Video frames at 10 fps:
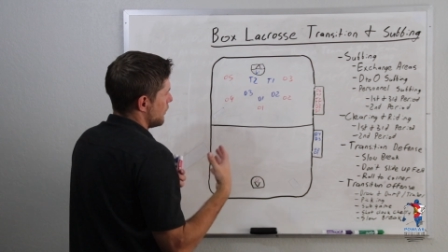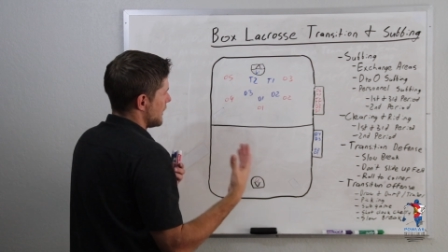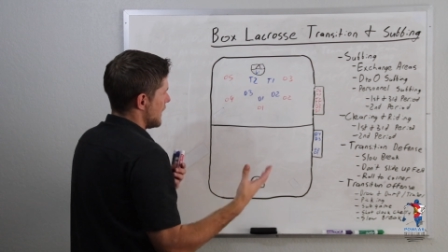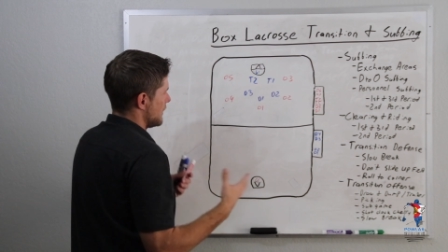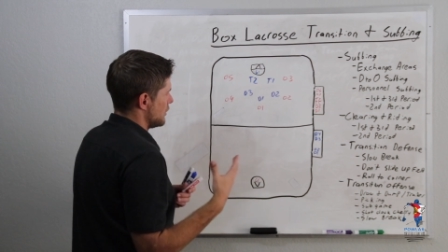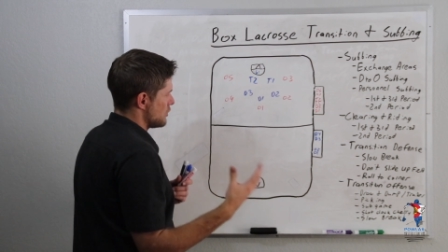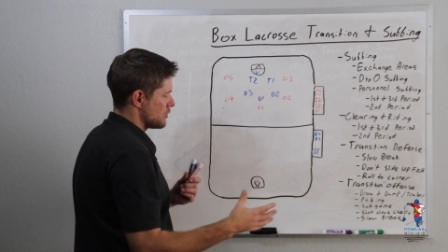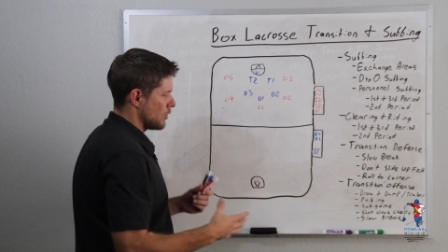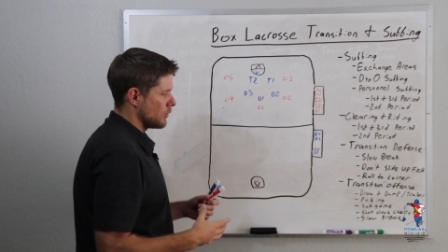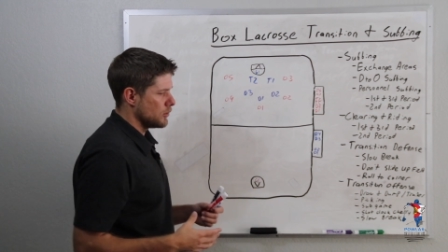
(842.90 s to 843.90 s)
and we're kind of going to
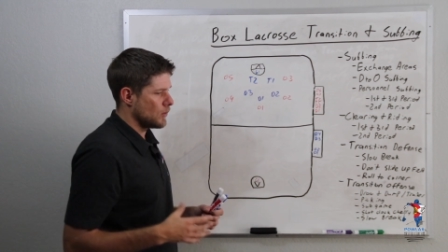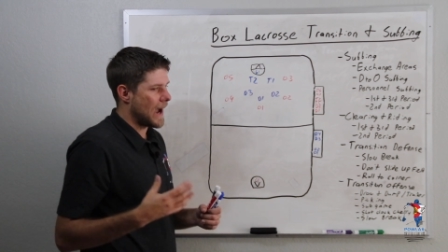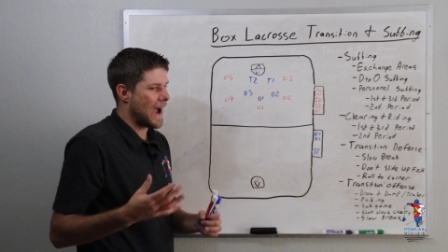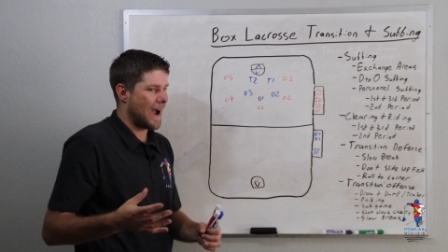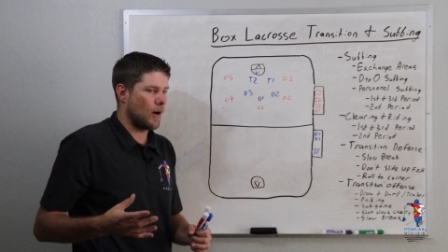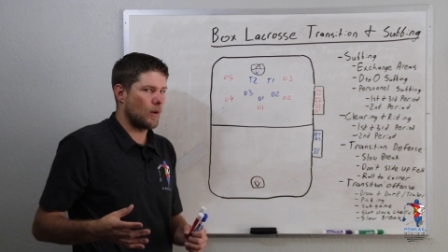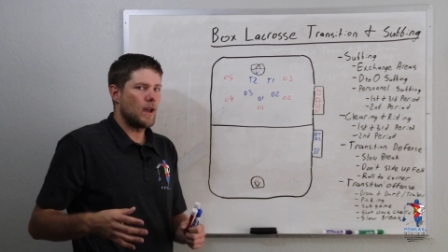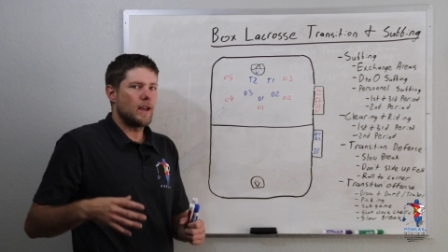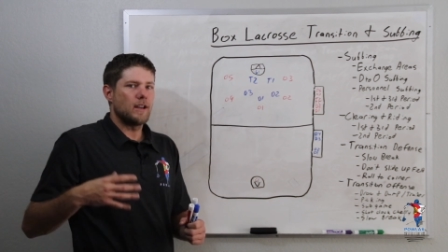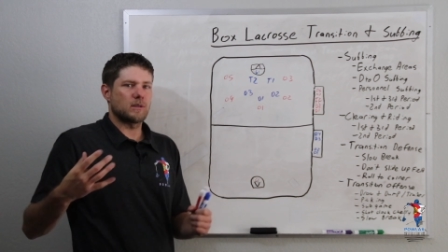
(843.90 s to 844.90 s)
show you how
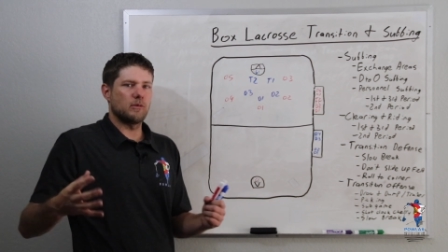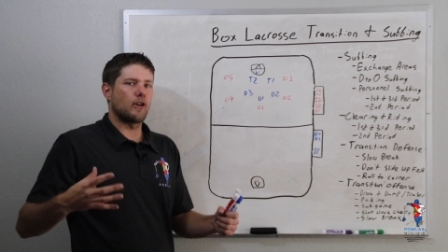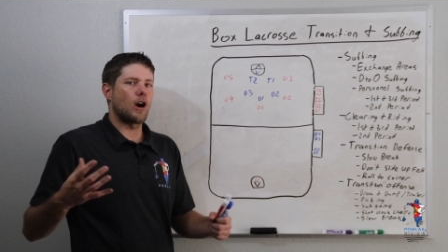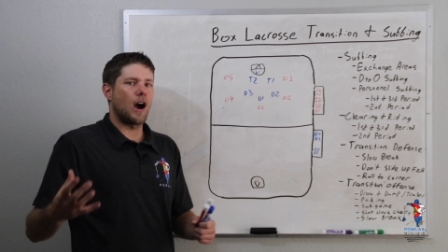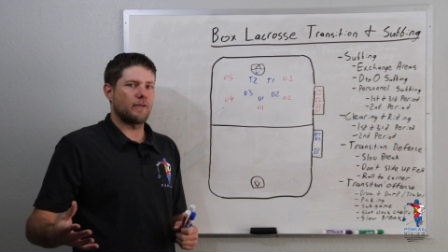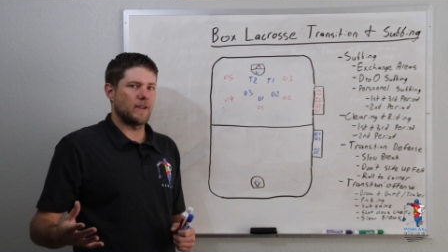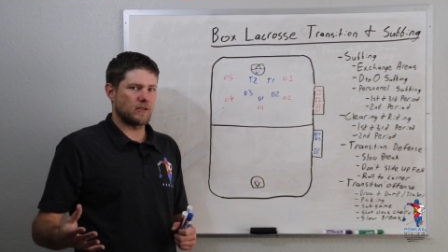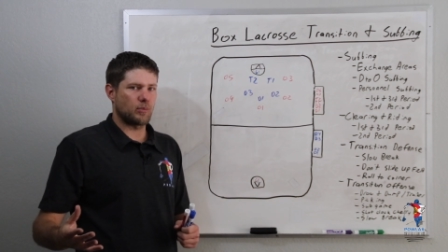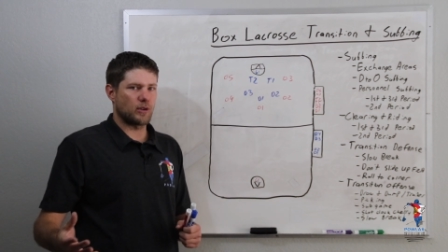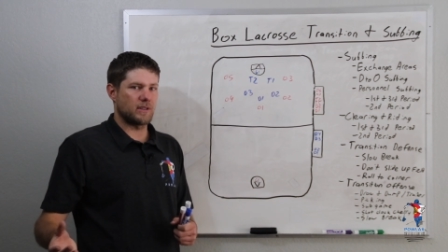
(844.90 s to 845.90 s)
some of our
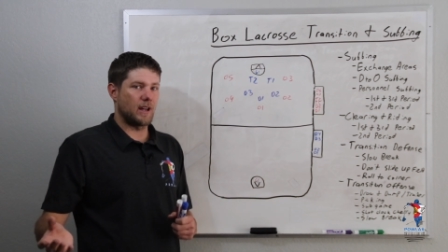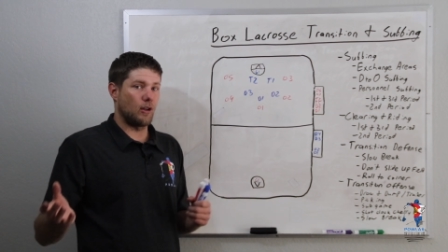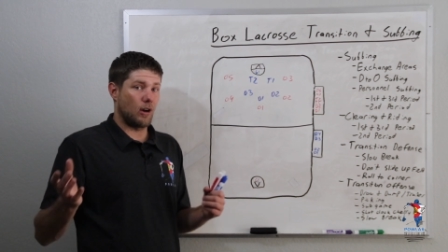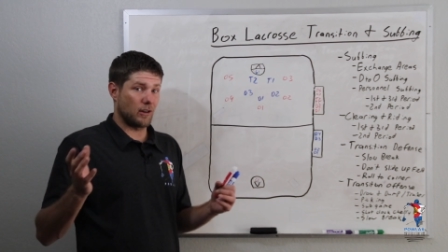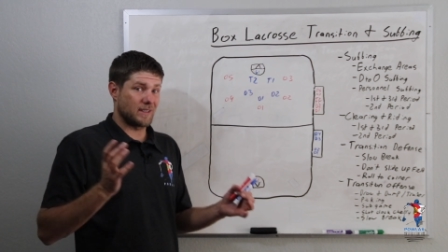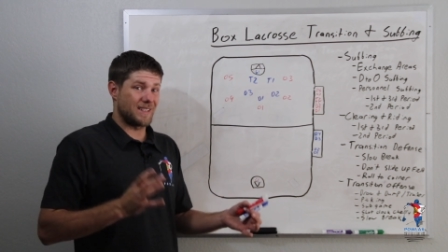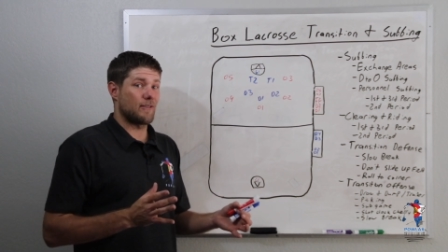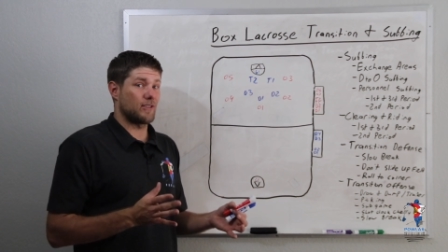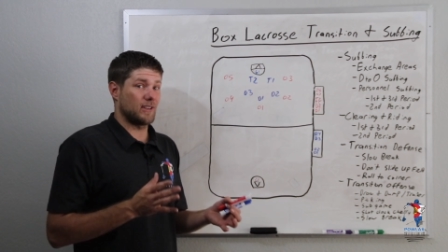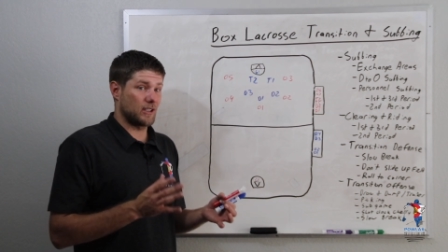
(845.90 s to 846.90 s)
offensive personnel are
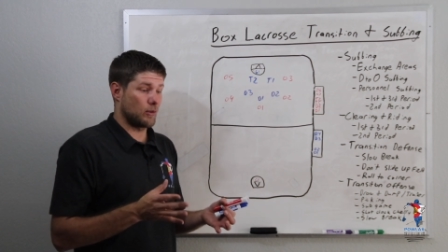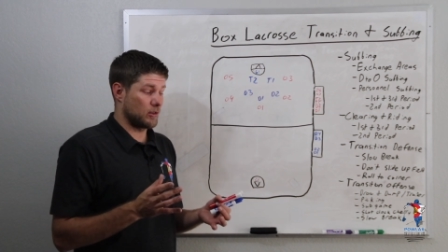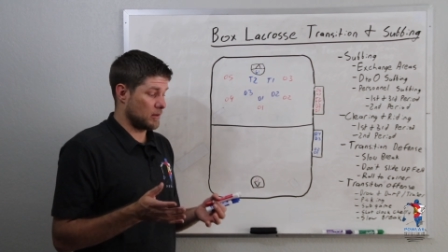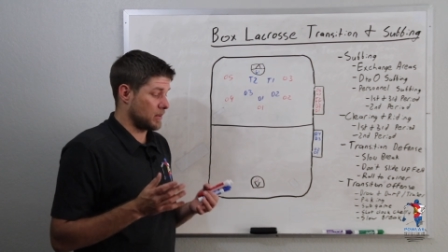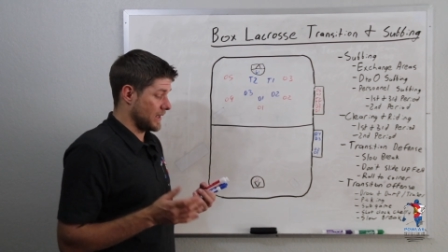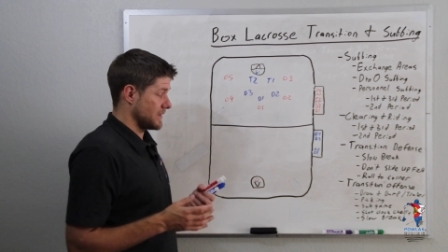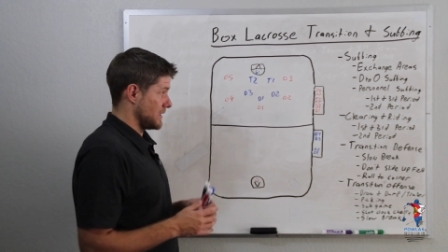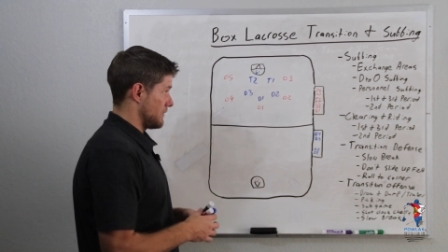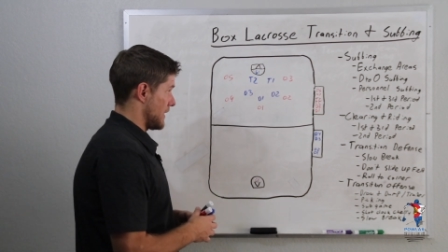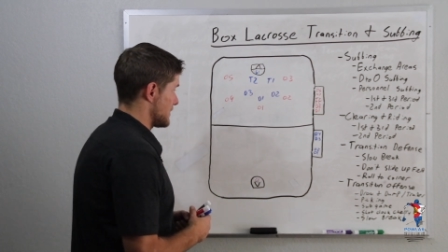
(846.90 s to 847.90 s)
definitely going to be playing
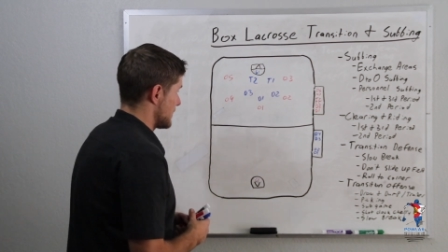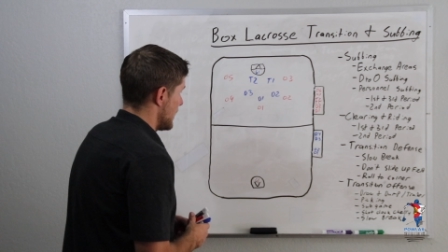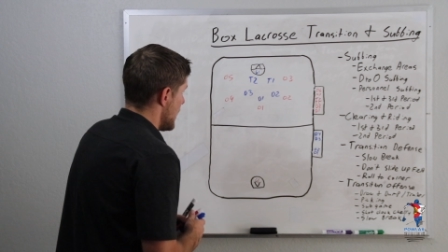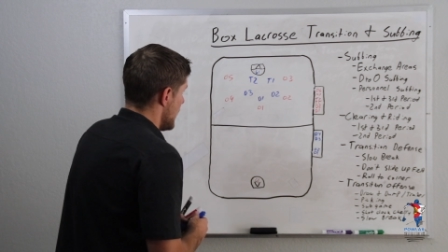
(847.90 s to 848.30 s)
defense.